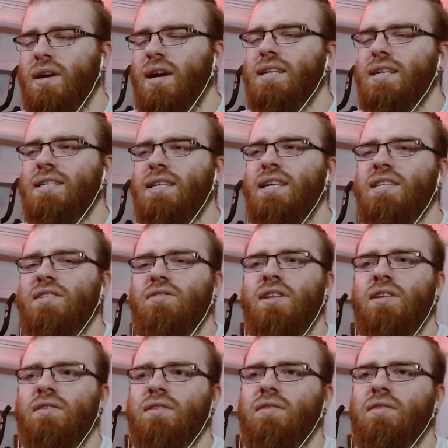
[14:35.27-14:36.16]
Guys, he
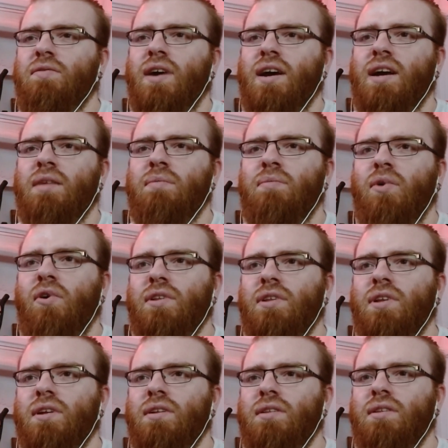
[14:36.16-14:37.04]
is really the fucking
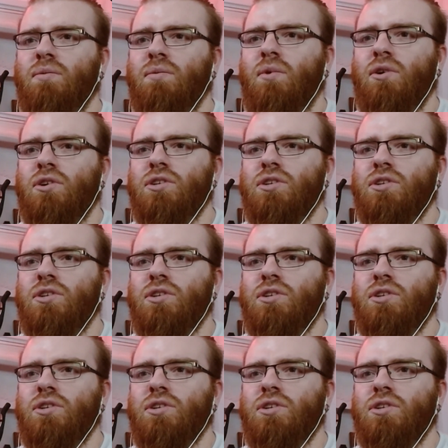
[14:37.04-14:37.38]
porter, the